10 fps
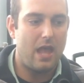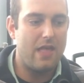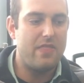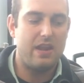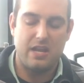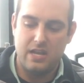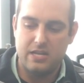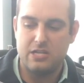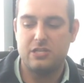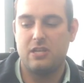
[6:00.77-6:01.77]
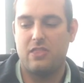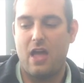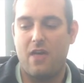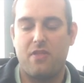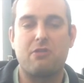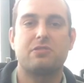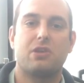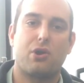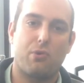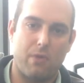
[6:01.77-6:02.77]
And then in addition to that, there's
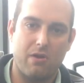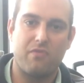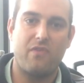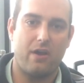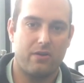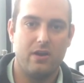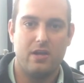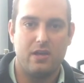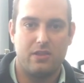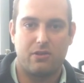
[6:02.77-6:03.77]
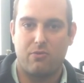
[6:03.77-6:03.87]
the career fair. The